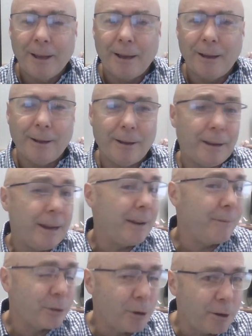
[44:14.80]
and
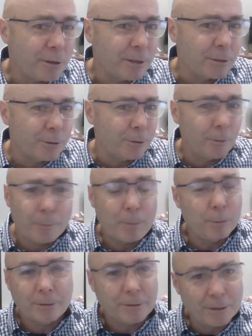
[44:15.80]
if it turns into
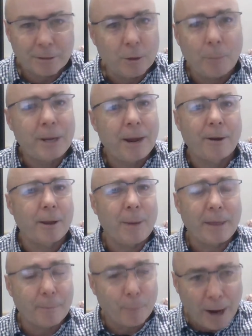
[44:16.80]
people just stop caring
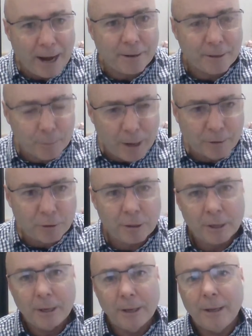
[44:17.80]
about the brand as
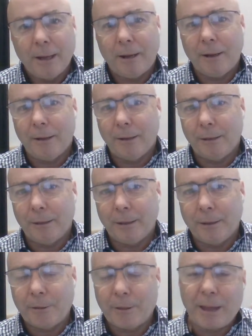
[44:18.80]
much,
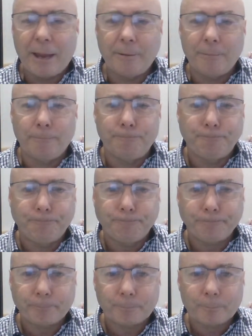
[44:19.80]
then
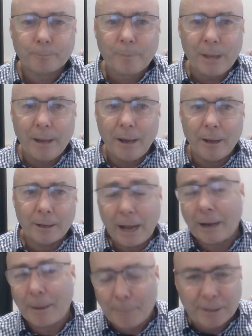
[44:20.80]

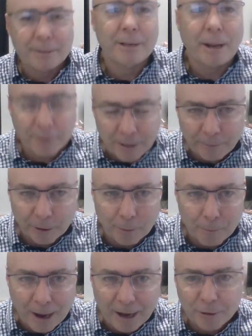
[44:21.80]
car companies start suffering
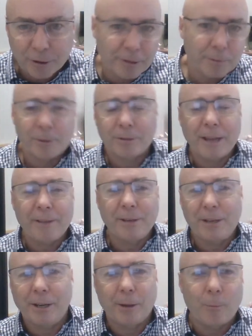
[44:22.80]
on margins, because now they're
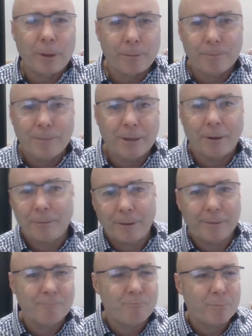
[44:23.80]
dealing with
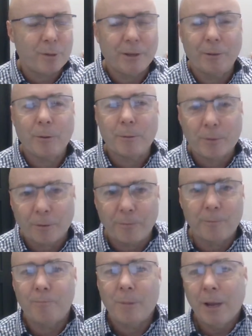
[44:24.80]
sort
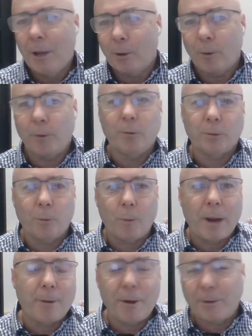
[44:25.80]
of Googles or
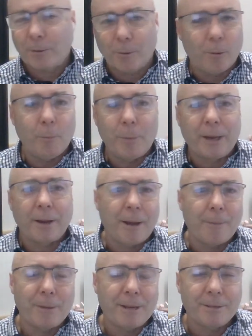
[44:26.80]
Waymos or bigger
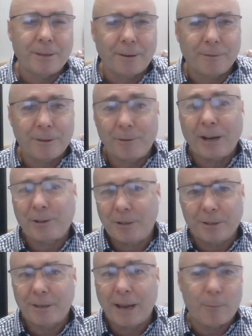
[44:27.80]
companies that they're actually
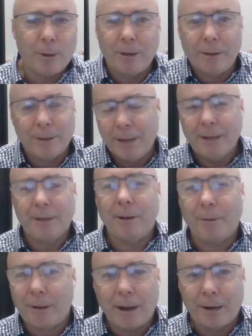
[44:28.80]
just saying, well,
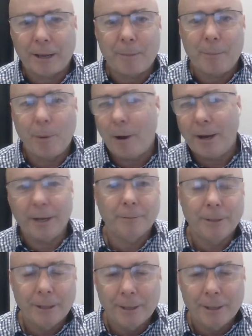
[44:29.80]
I'm going to come and buy